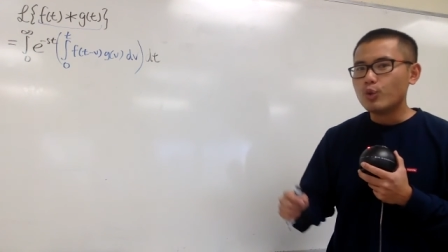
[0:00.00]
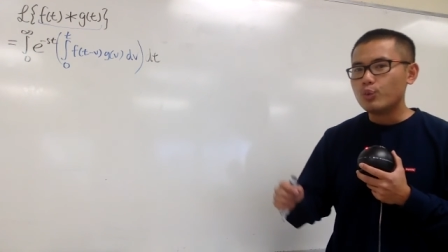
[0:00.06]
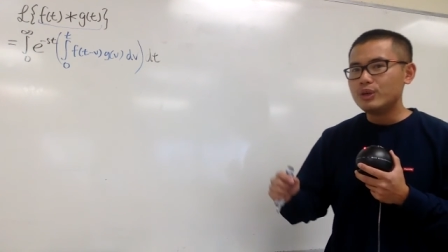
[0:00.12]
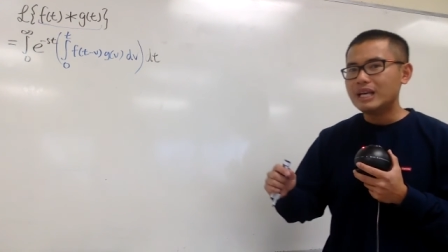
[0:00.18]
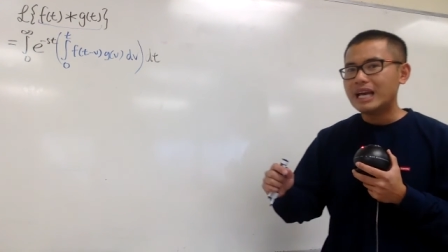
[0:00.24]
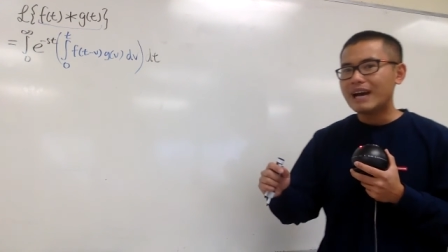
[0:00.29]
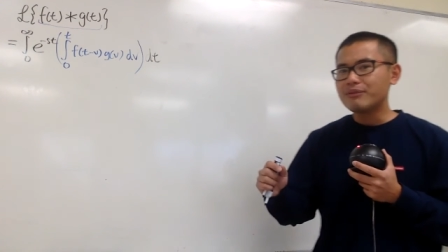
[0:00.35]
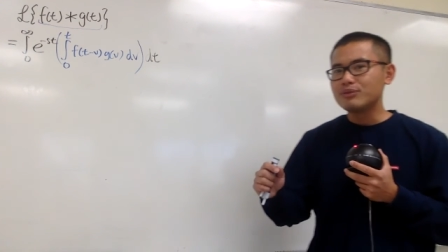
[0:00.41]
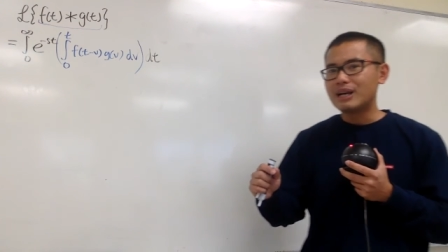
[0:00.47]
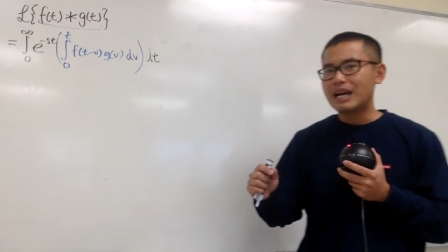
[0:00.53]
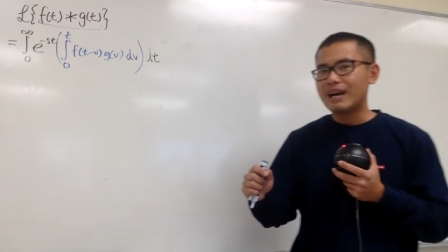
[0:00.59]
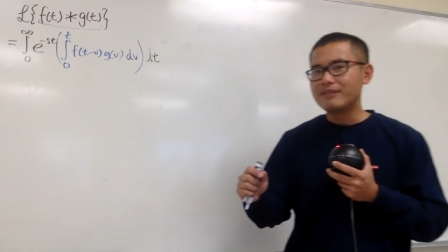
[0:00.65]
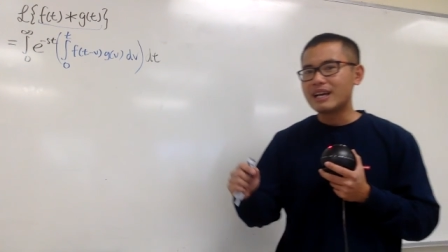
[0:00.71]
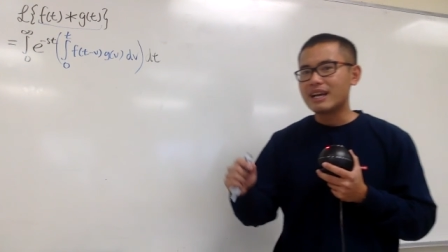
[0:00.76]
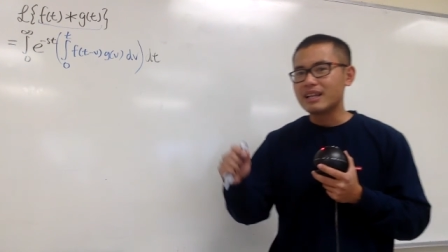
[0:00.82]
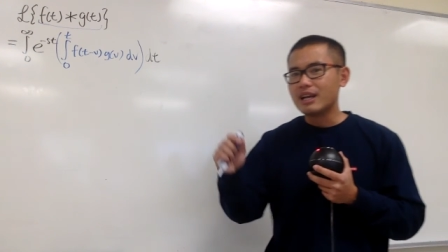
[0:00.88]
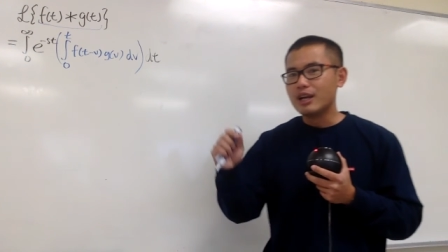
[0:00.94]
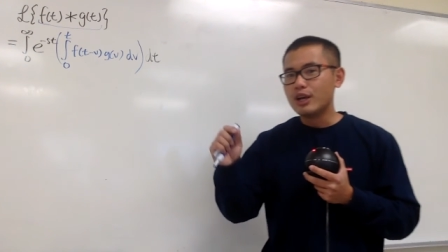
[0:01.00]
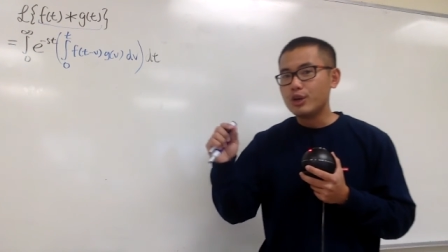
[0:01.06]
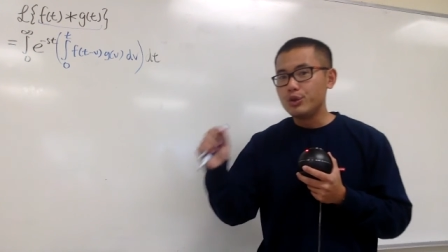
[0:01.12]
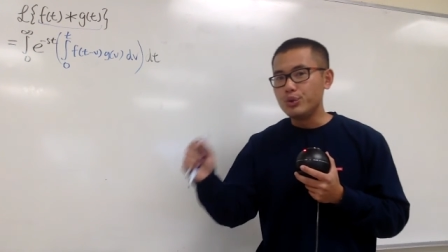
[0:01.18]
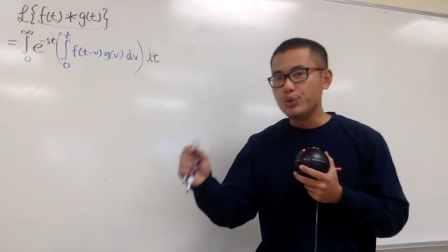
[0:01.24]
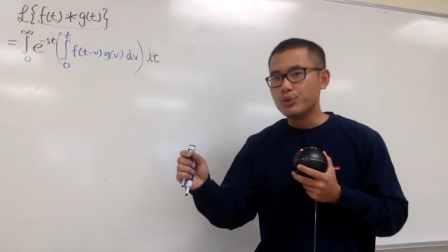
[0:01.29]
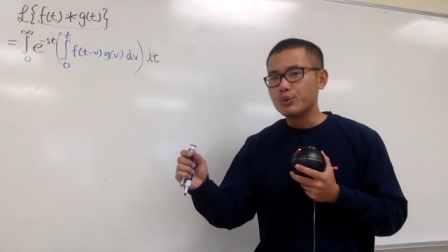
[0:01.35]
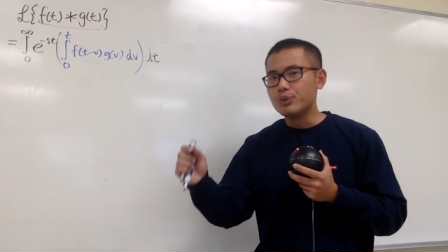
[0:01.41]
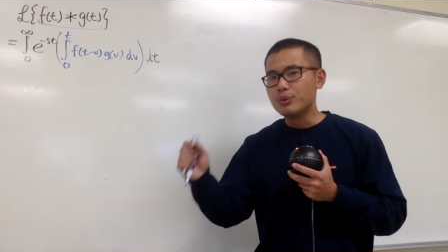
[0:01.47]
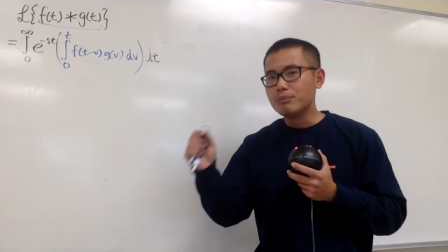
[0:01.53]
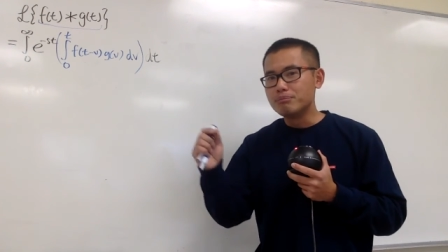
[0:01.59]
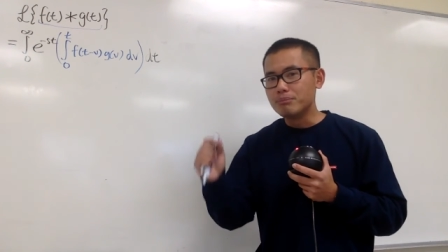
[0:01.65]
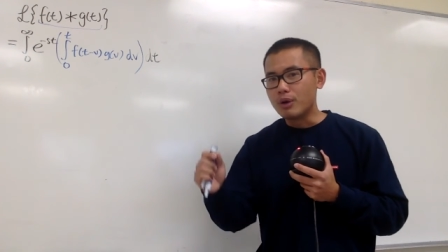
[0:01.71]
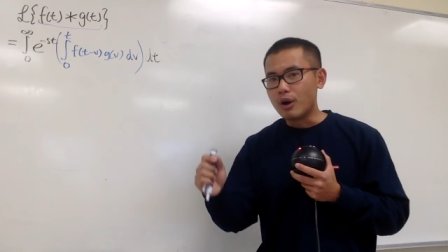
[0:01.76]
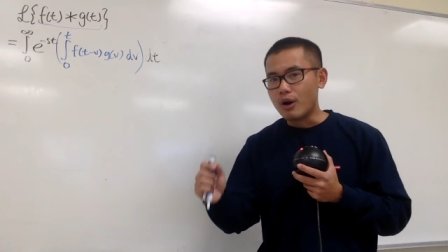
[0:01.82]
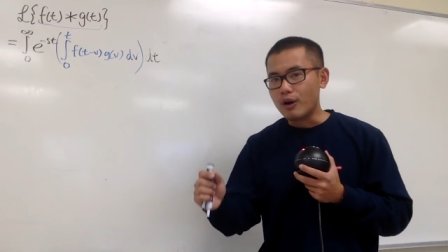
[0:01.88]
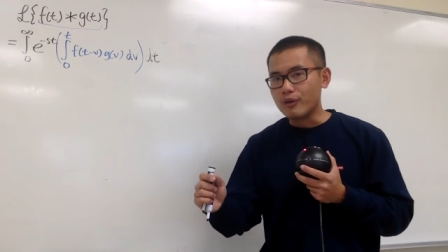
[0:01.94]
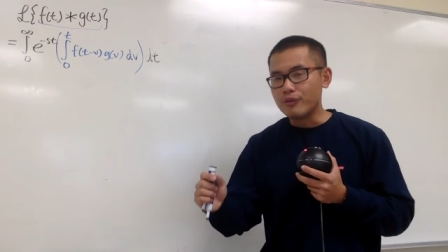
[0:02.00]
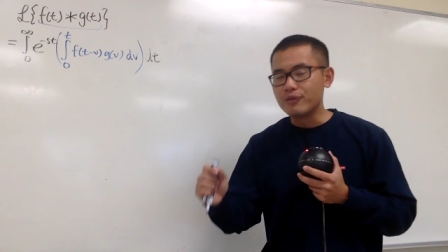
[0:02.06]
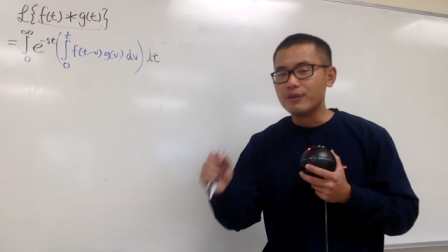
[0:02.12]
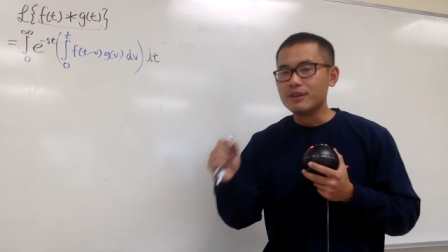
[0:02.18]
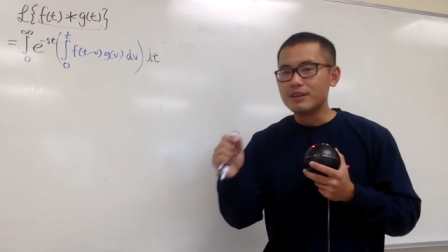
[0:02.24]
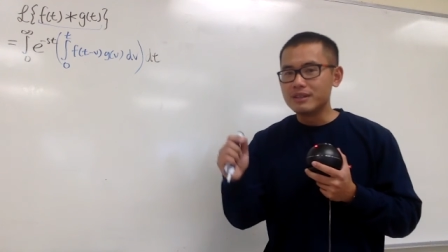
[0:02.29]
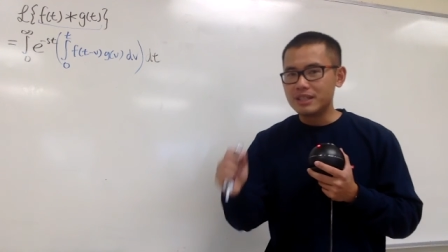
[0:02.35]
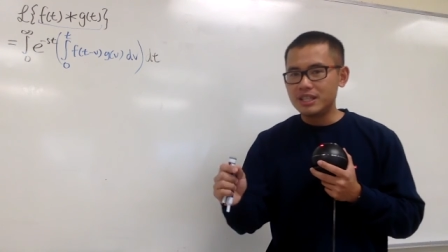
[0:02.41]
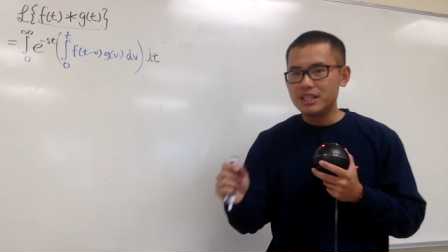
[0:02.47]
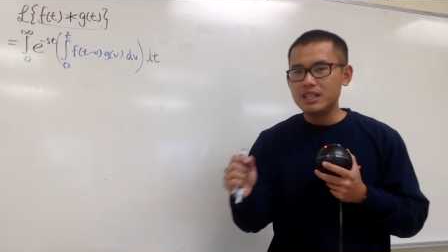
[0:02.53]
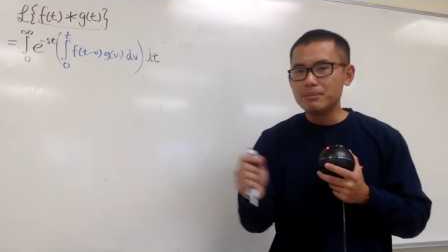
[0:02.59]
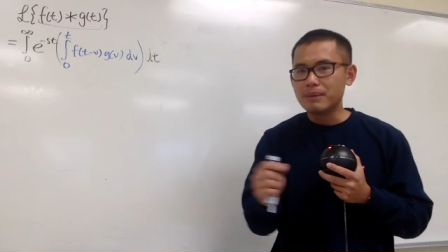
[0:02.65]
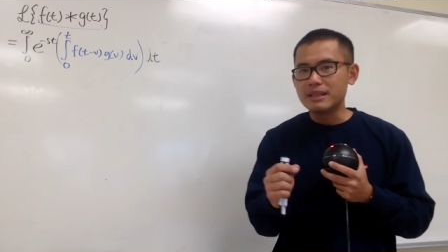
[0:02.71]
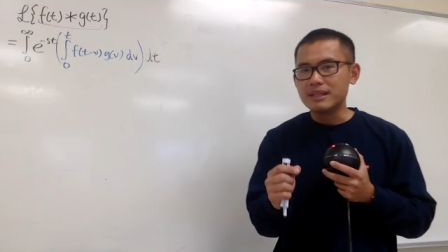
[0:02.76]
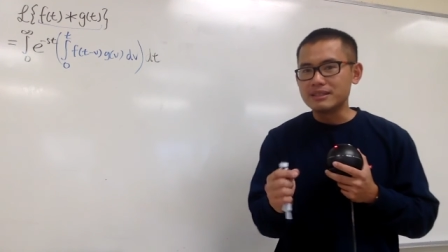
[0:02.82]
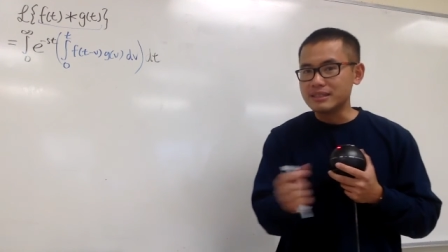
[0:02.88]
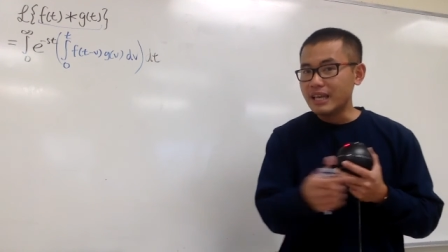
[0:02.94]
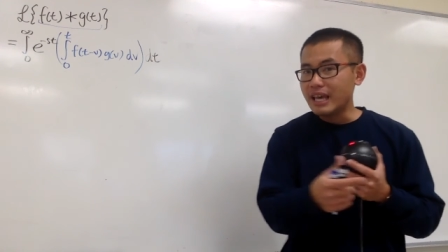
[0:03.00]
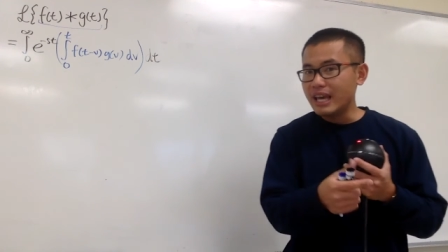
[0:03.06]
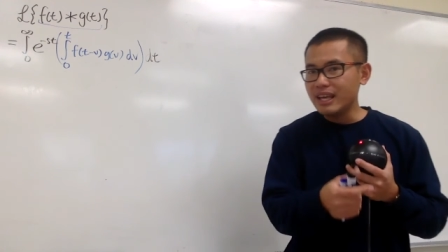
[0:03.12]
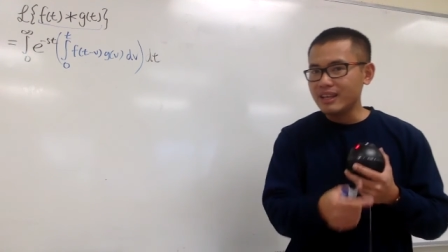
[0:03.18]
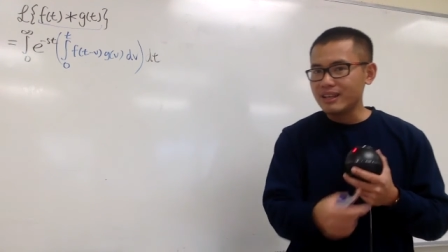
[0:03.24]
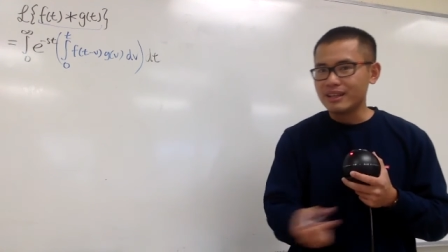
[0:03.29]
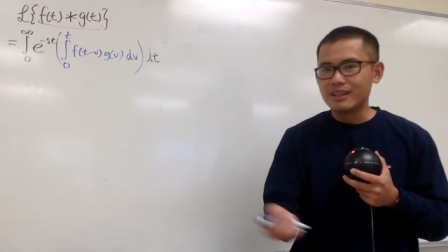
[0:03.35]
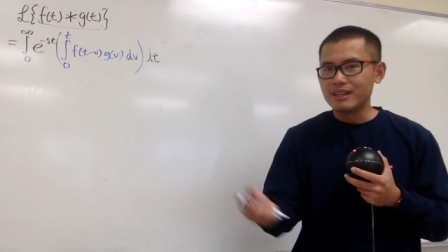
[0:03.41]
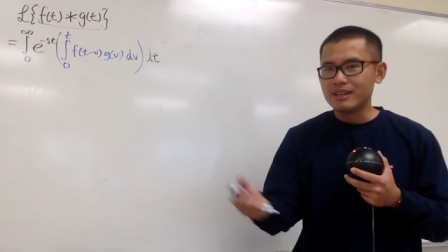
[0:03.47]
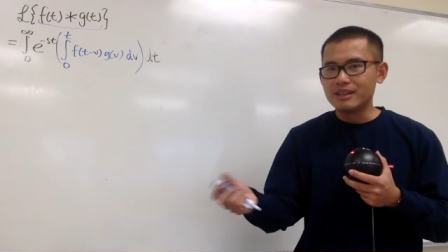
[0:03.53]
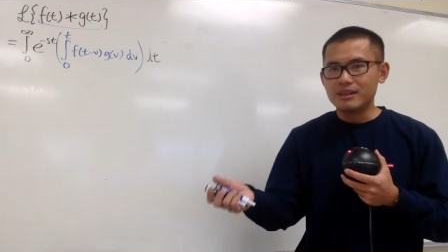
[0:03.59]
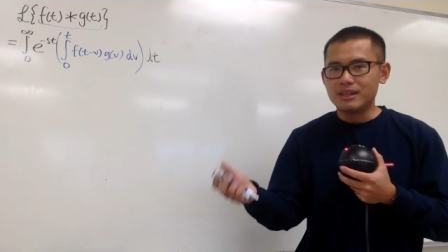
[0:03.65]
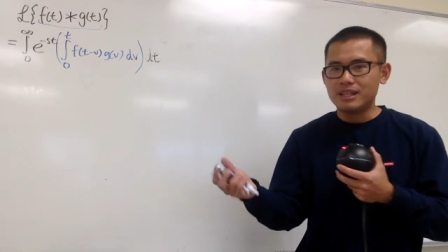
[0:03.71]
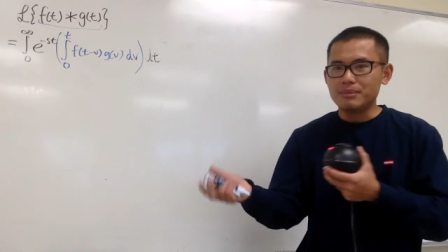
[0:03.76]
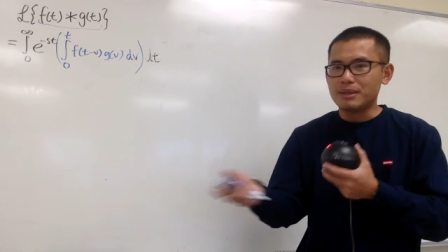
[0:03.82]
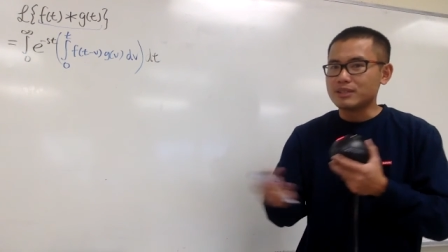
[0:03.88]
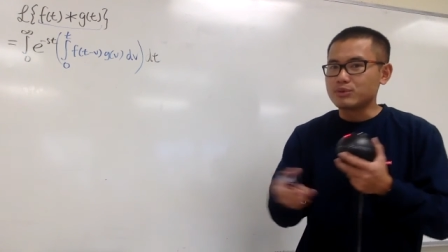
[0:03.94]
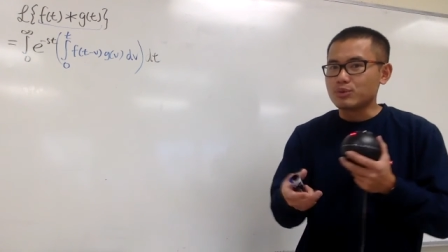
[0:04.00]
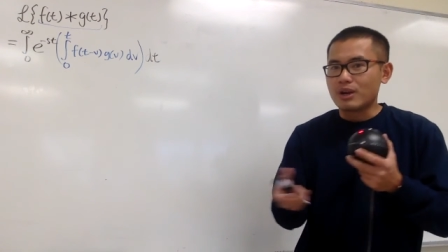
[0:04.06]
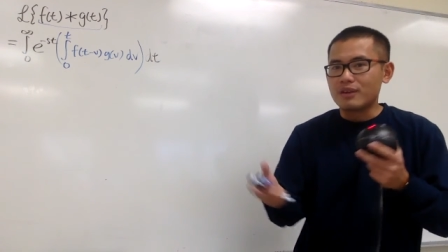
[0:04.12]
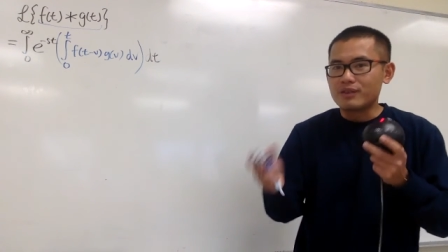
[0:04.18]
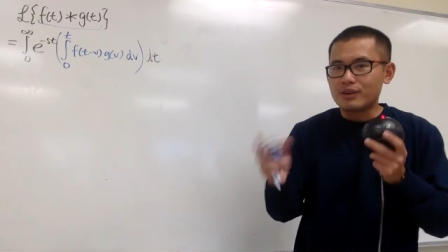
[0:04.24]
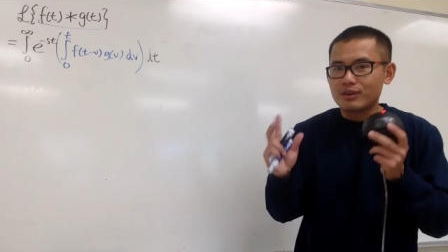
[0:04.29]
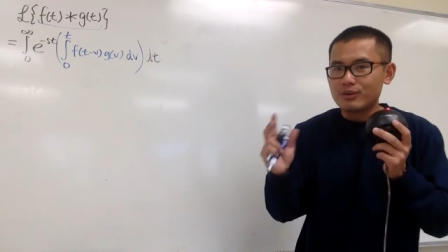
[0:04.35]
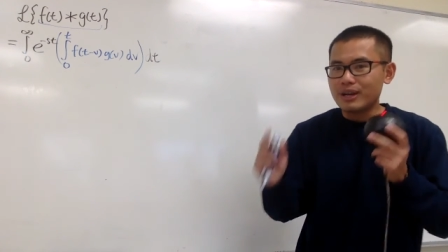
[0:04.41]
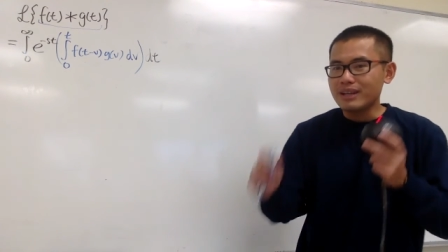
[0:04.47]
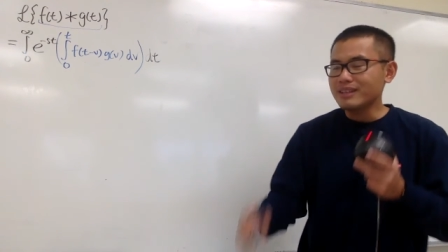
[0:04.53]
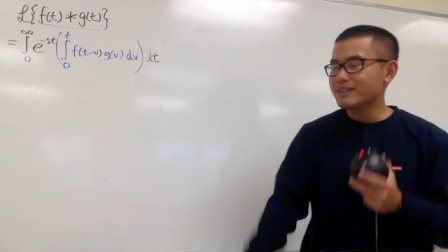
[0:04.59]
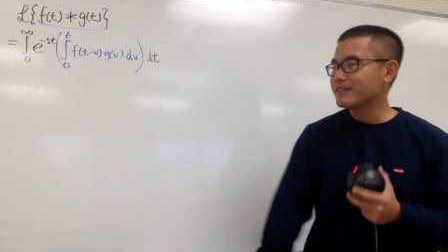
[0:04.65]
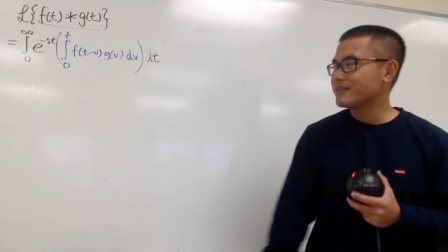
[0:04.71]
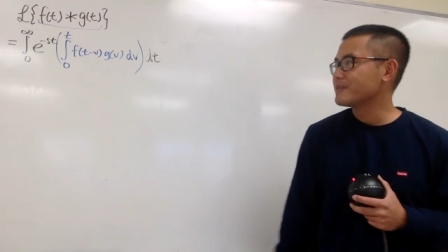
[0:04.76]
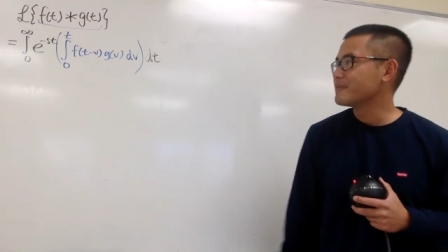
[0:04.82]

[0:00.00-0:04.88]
we have to have that u of t minus a, t minus whatever, right?